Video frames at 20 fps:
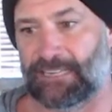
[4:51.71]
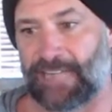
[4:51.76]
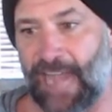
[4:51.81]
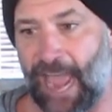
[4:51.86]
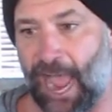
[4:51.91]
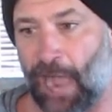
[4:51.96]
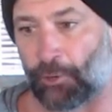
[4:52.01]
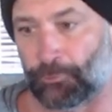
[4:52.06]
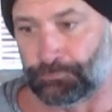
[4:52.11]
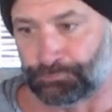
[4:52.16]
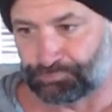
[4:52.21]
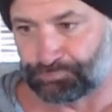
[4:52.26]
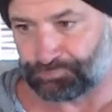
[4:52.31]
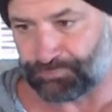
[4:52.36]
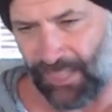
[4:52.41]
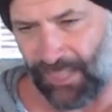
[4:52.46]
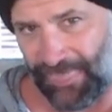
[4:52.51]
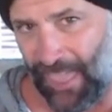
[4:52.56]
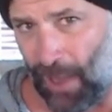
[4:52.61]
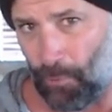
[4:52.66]
Now,
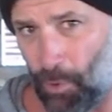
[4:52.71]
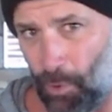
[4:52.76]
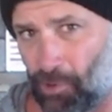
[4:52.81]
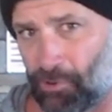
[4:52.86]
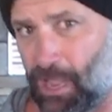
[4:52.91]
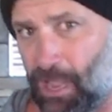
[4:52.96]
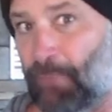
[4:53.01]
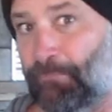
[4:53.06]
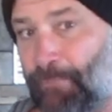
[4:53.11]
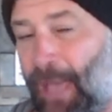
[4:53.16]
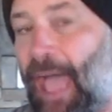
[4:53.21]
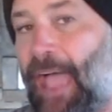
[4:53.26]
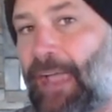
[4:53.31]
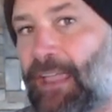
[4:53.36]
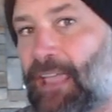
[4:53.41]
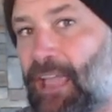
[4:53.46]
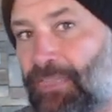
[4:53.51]
that will come back.